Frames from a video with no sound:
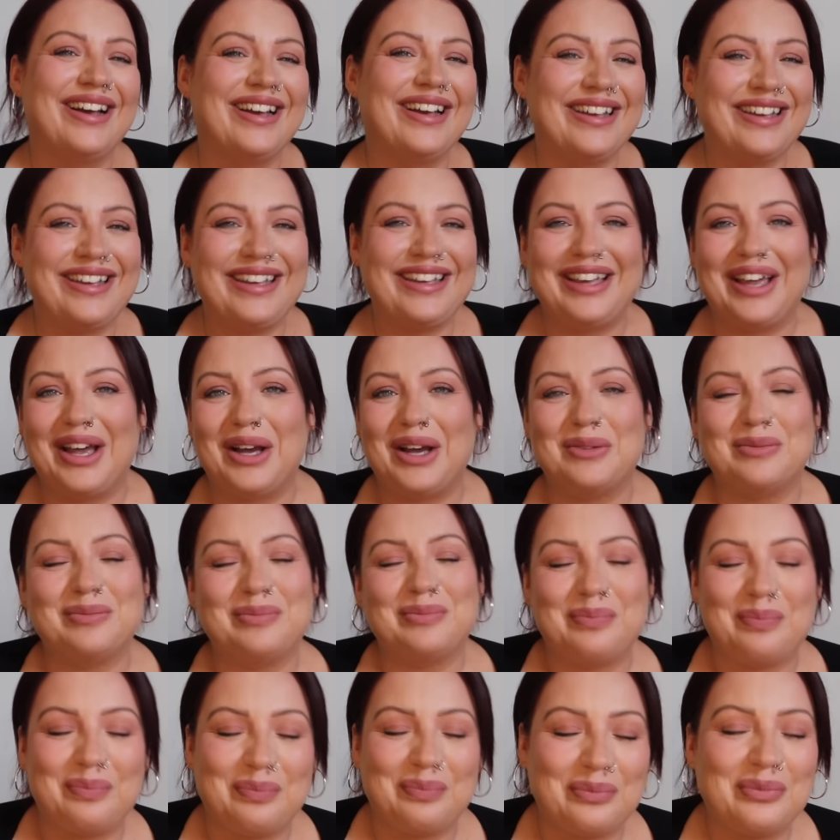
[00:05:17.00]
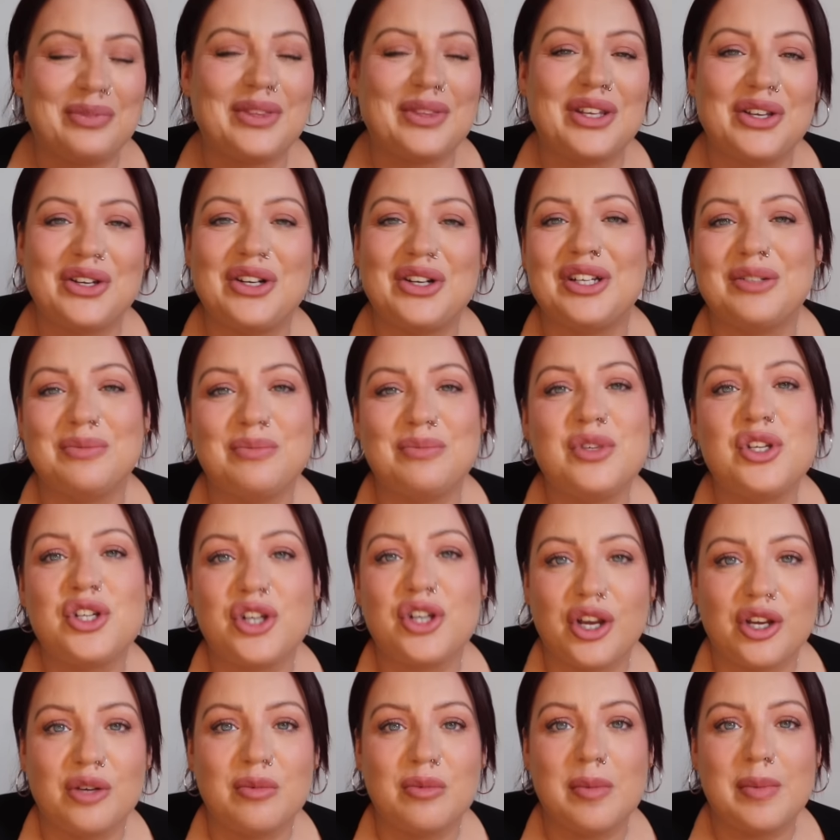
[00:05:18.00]
yeah, I'm gonna
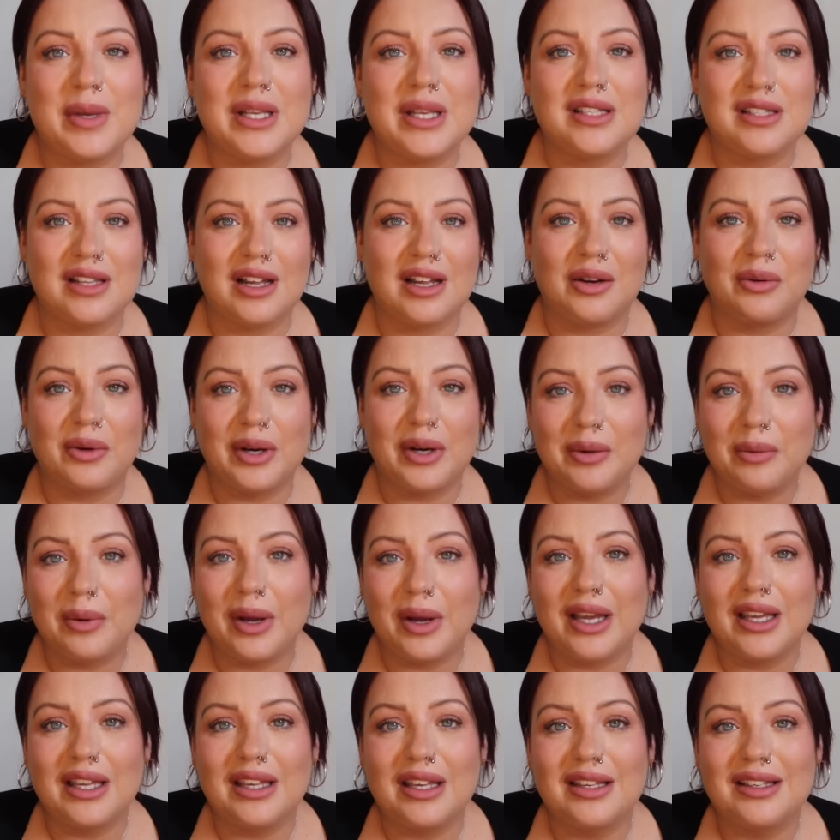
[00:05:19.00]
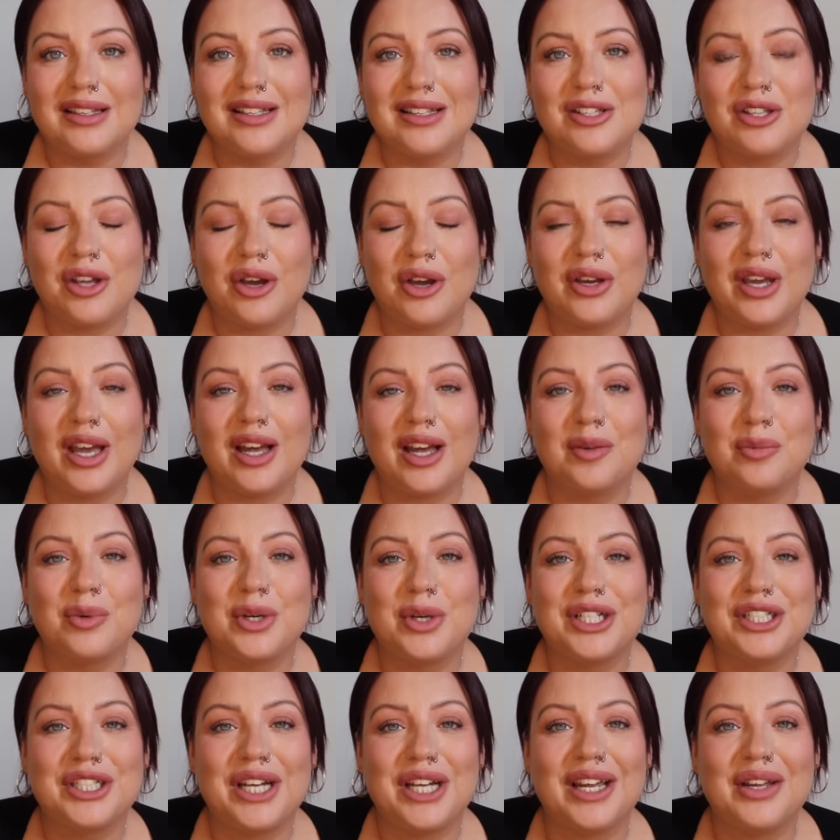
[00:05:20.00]
show you my bits now anyway. So yeah, I'd
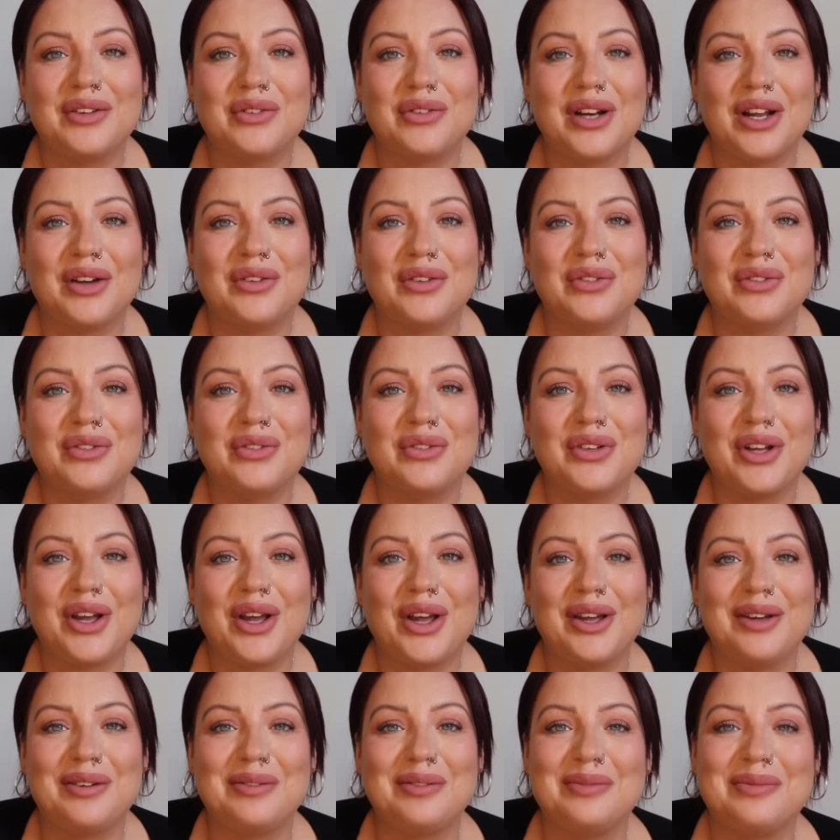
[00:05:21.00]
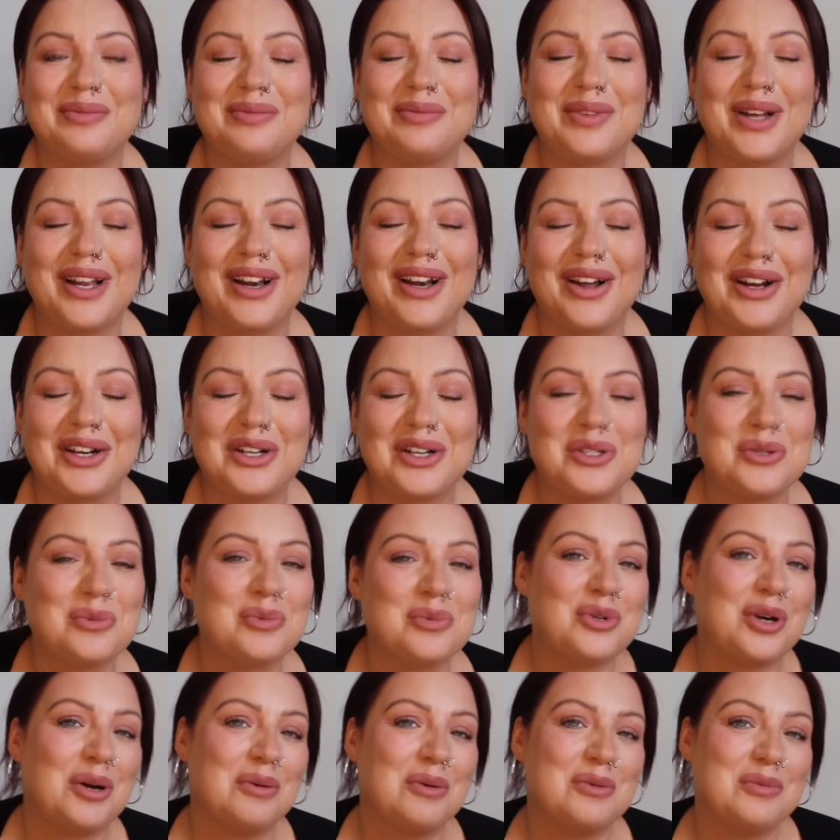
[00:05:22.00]
appreciate if you left a like and
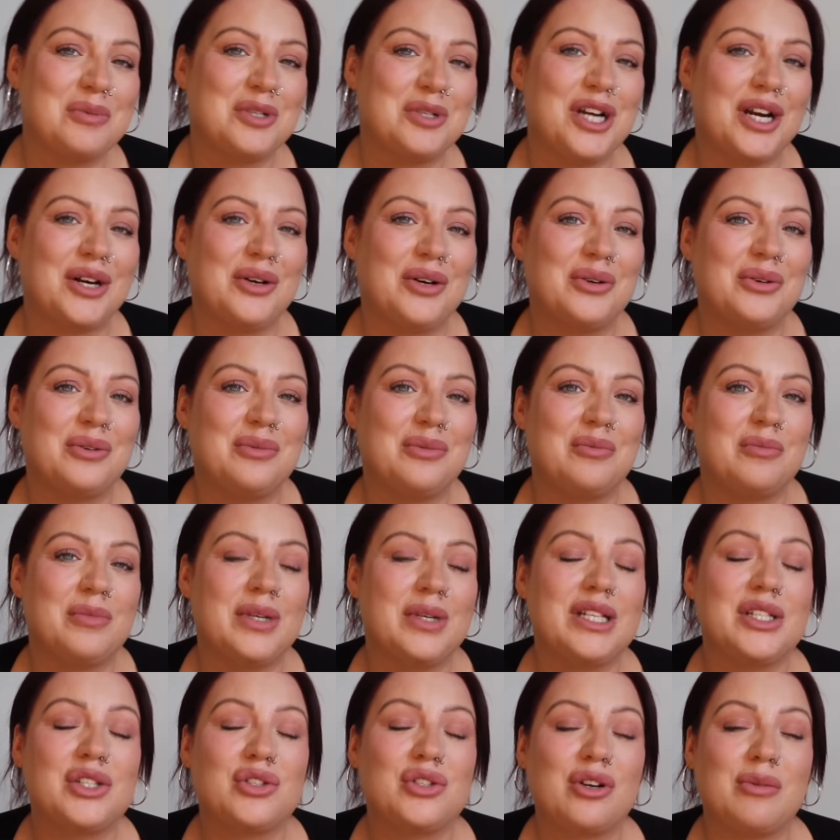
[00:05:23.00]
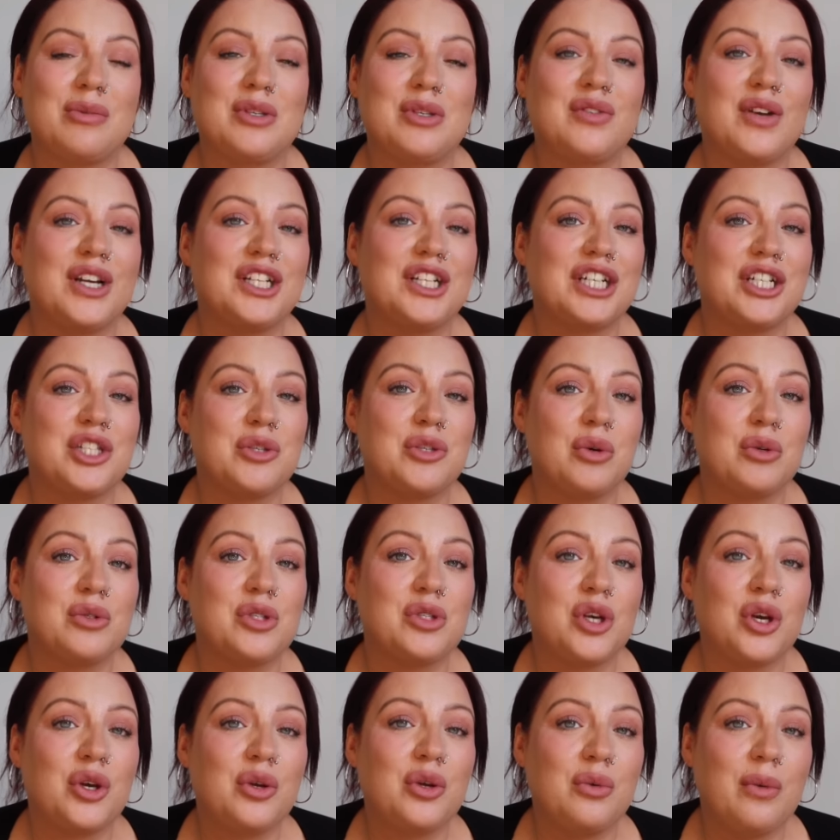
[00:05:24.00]
subscribe to my channel. My Instagram is
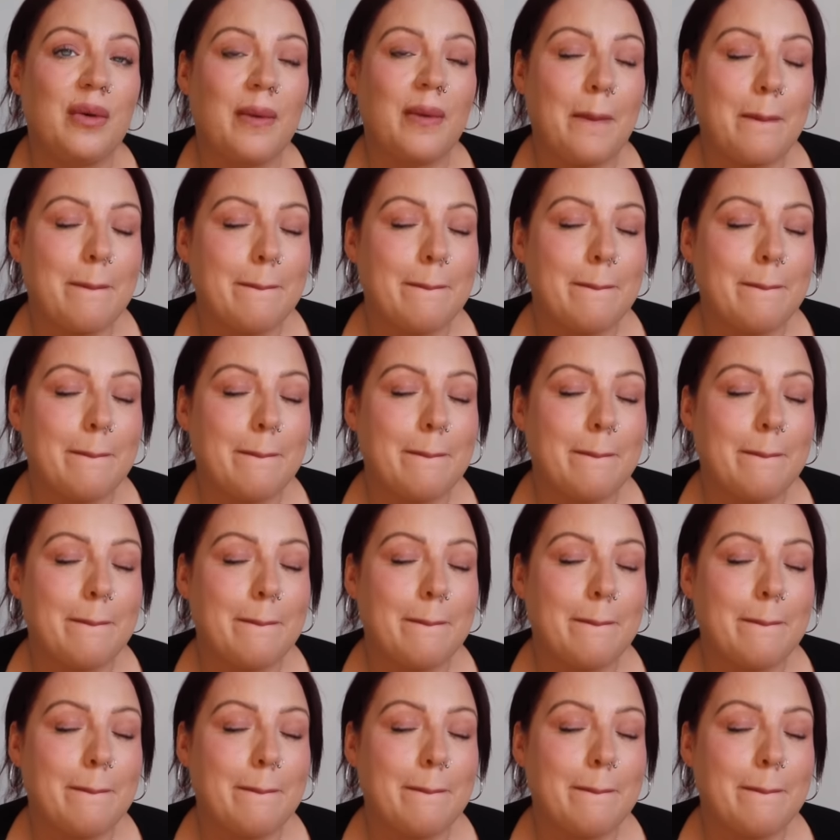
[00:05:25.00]
fajj202.